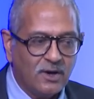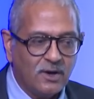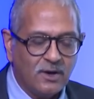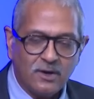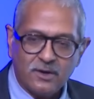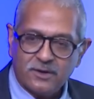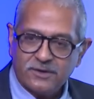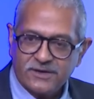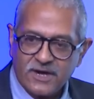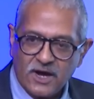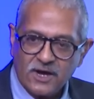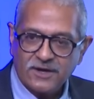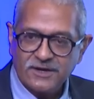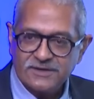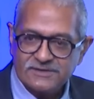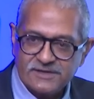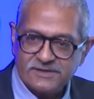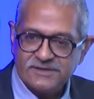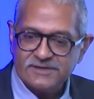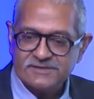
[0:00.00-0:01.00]
uh,
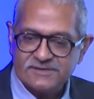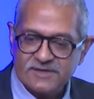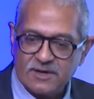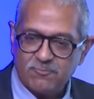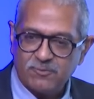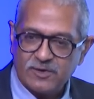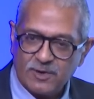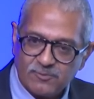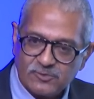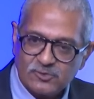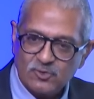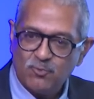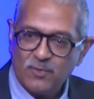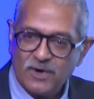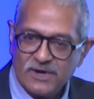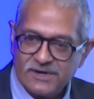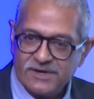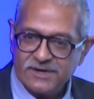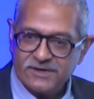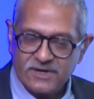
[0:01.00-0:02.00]
targets at the same time so
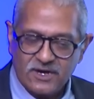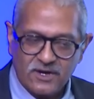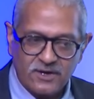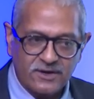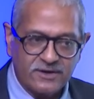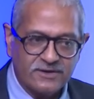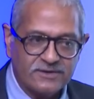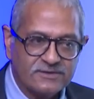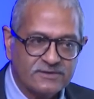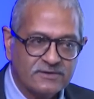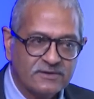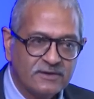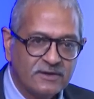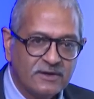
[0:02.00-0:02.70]
multi targets